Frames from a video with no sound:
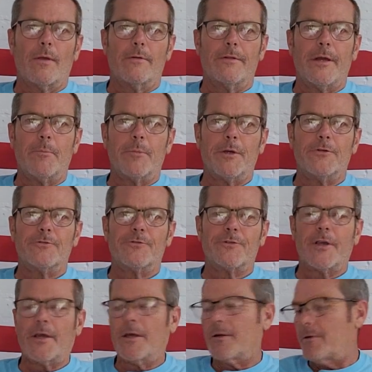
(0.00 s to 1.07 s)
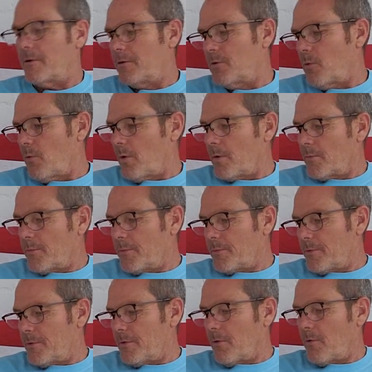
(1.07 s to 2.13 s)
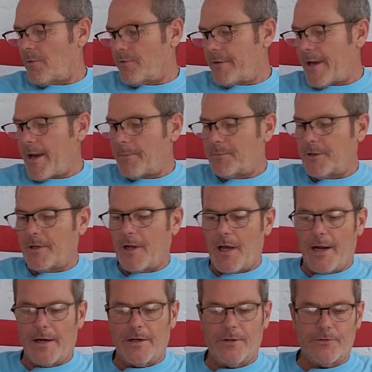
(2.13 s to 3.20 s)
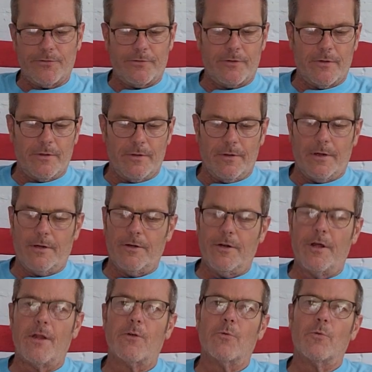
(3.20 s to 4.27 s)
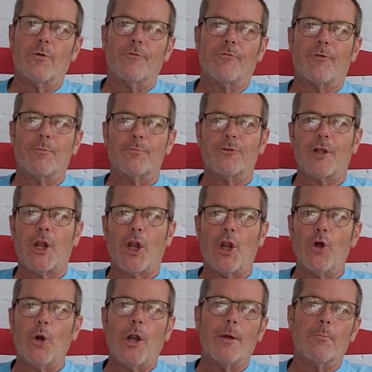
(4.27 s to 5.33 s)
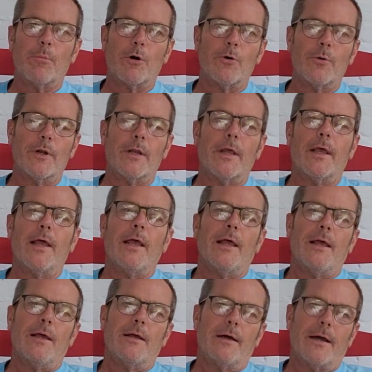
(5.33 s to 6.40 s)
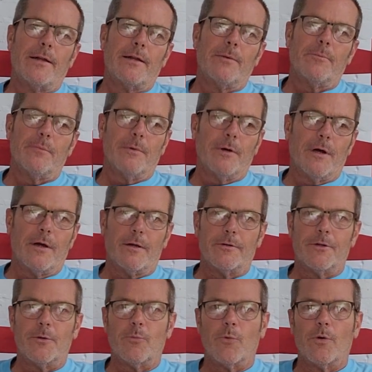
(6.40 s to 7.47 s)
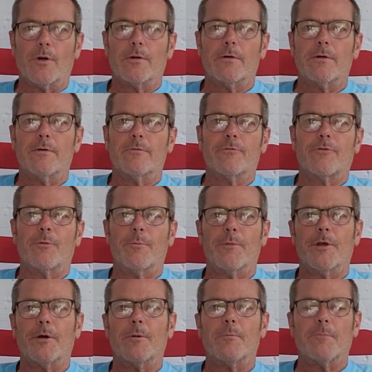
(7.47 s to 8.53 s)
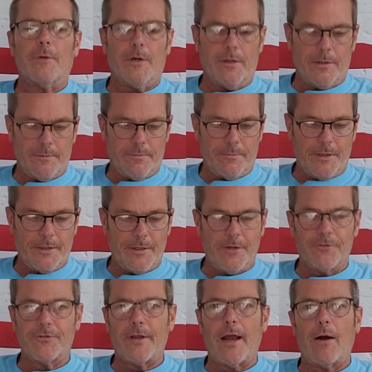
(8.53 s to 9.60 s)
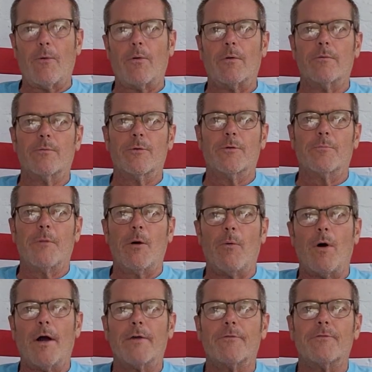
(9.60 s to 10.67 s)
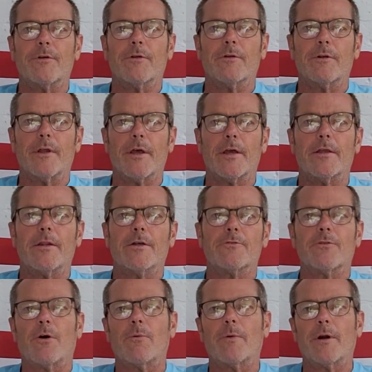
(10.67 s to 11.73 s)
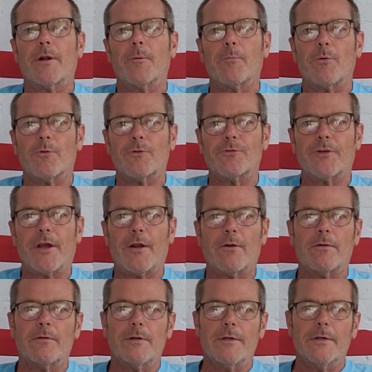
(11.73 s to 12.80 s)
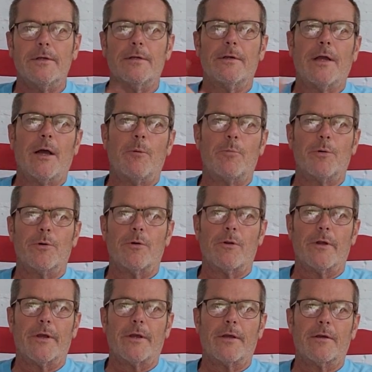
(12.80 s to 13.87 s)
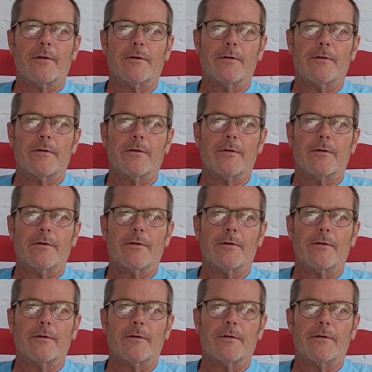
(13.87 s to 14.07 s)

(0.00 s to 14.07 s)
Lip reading: that being said, the one on tap tonight is another one from Tallulah Brewing. I did one from them. I did a sour with my wife the other day. That's already up on the channel. I'll put a link